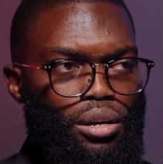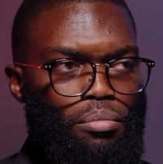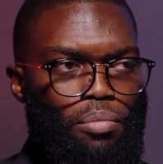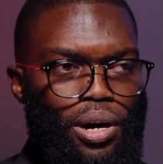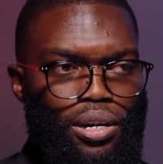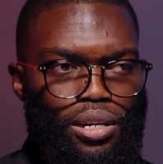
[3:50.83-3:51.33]

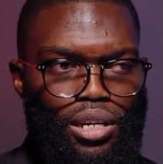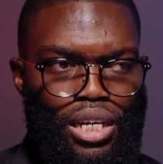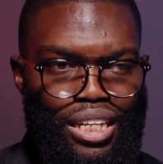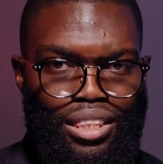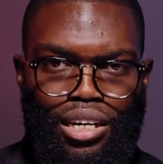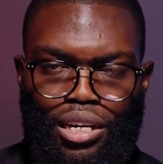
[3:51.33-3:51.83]
But
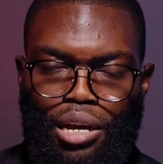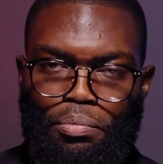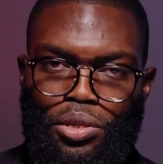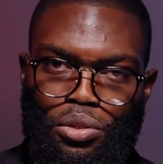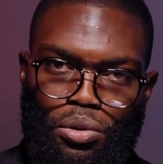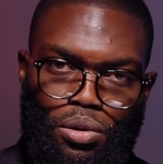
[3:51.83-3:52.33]
in that
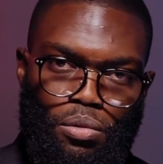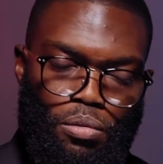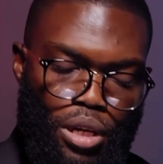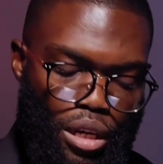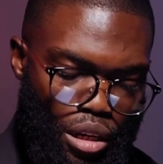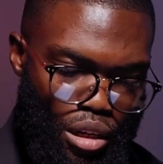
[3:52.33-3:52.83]
episode,
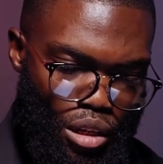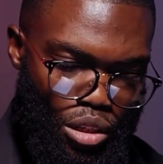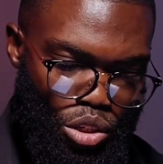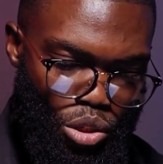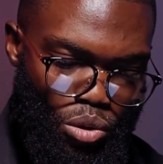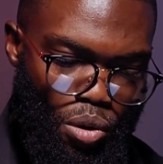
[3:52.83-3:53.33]
we
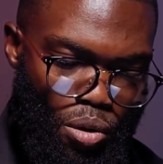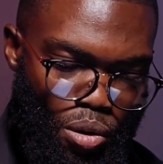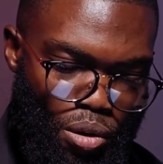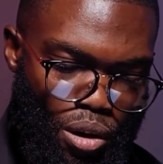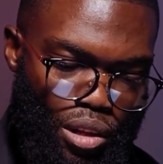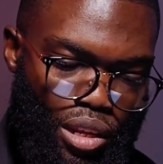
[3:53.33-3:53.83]

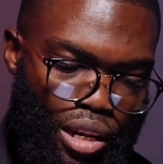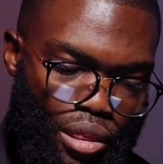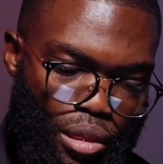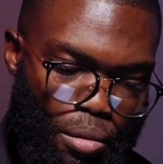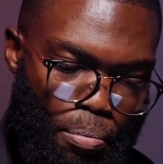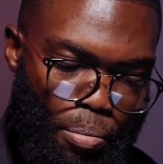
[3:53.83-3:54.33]
saw
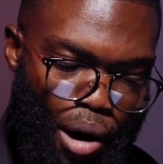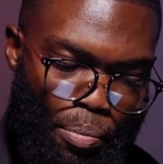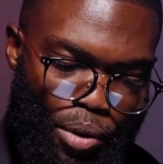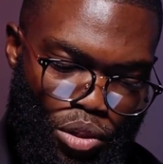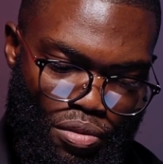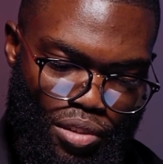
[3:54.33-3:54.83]
that the
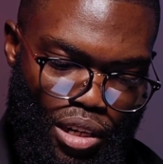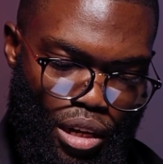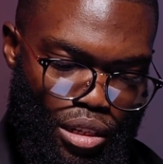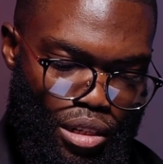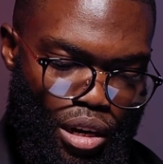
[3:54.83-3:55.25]
purpose of tongues,